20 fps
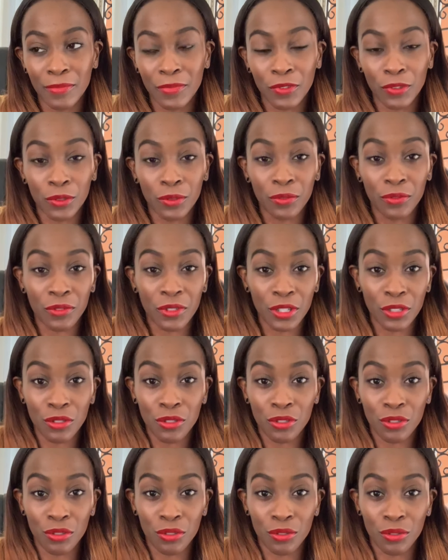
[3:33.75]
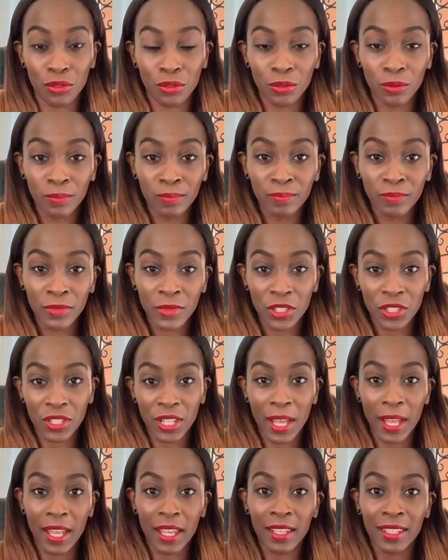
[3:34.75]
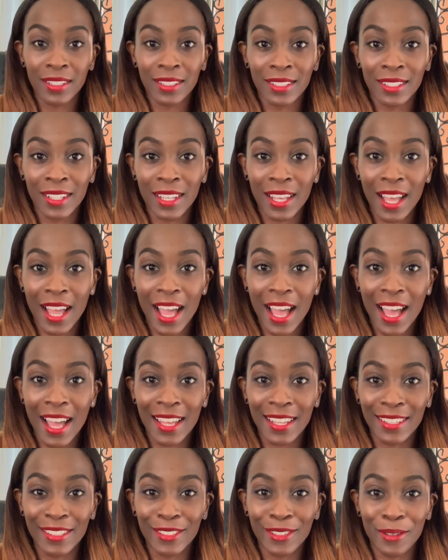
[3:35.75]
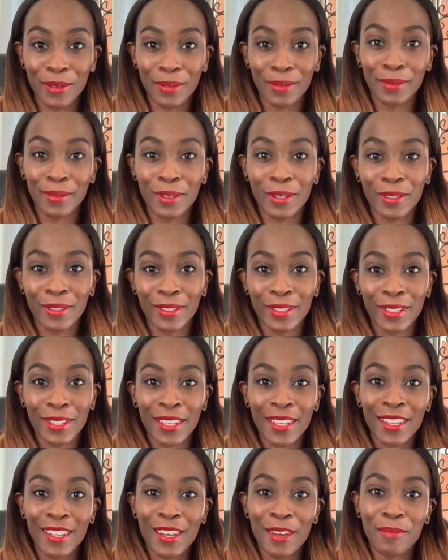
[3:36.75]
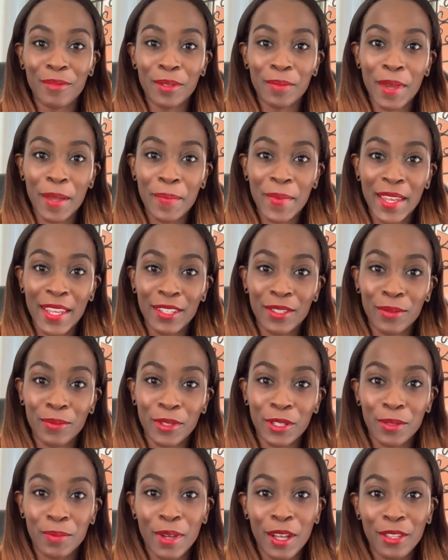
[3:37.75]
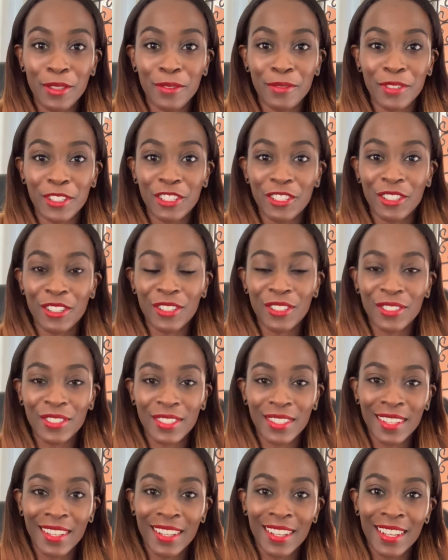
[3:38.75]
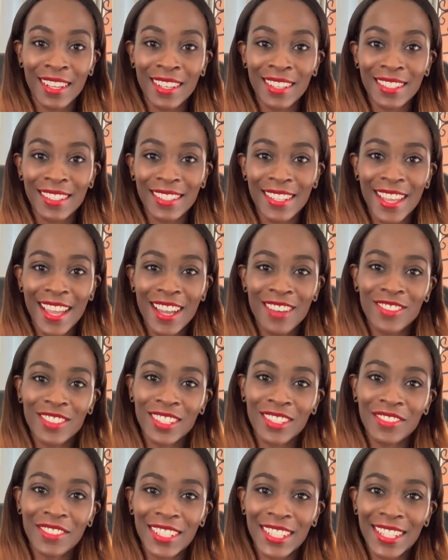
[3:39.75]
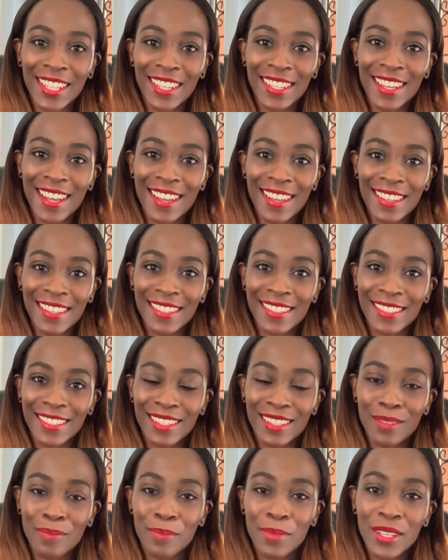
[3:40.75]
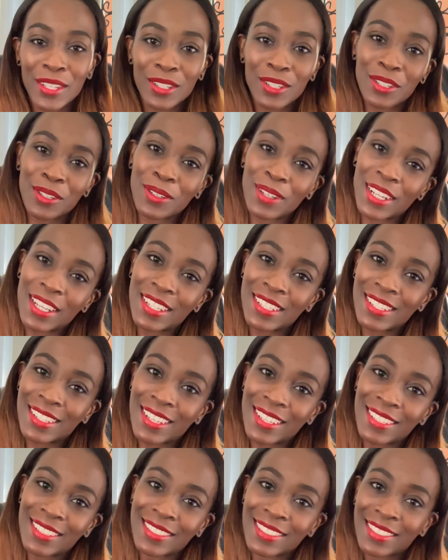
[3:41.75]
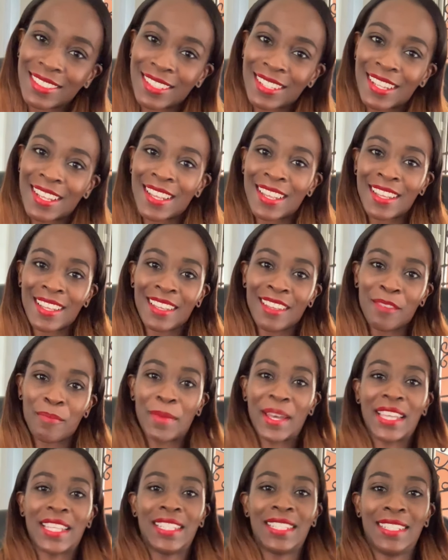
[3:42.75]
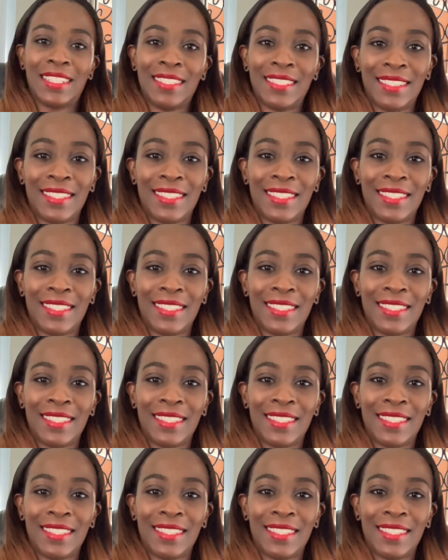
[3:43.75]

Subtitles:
feel free to share and, come to my page and watch my other videos. So yeah, have a lovely day, guys, and speak to you later. Bye.